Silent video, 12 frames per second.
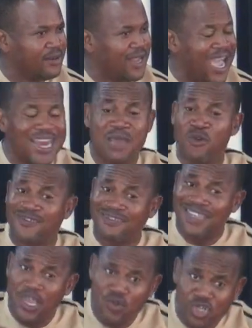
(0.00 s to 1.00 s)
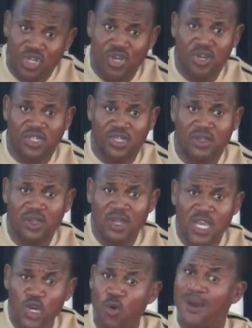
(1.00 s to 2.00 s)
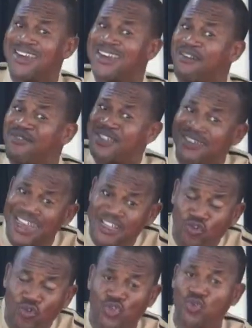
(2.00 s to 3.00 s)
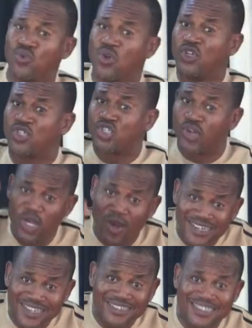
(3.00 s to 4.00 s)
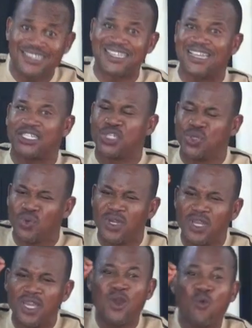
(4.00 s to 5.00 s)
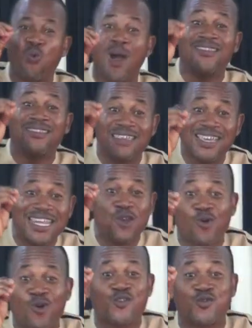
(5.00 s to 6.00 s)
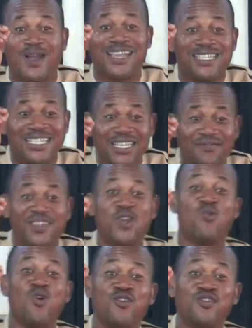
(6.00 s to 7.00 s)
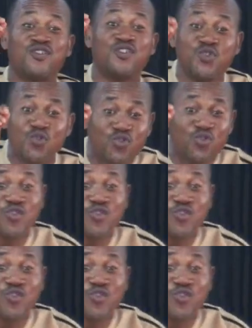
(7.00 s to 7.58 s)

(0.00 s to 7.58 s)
And I must tell you church, you know what the devil is trying to do? Throwing all these things at you. One thing he wants to achieve. He wants you to